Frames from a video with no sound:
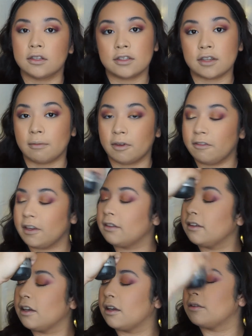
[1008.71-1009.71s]
Set my face
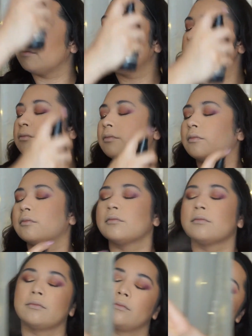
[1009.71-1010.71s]
again.
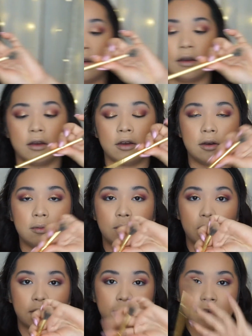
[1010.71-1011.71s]
The
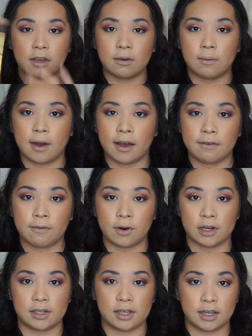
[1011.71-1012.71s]
Morphe
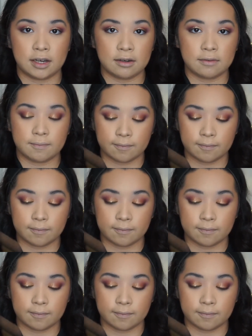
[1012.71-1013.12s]
Y14.